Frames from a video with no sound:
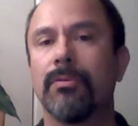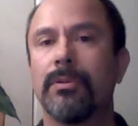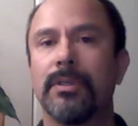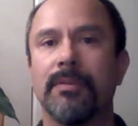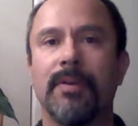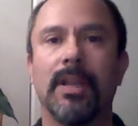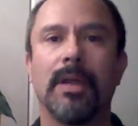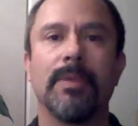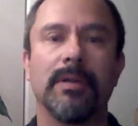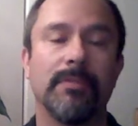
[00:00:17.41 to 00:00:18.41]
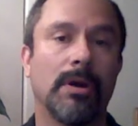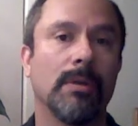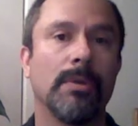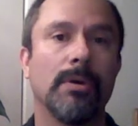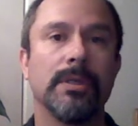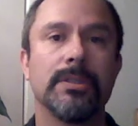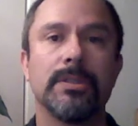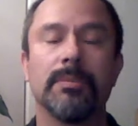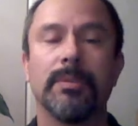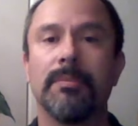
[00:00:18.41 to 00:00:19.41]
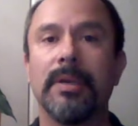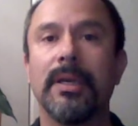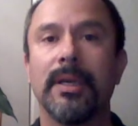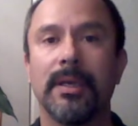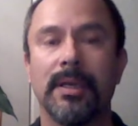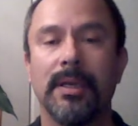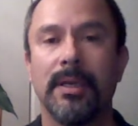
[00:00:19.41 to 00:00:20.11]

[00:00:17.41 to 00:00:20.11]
for the Development of the Harmonious Human Being,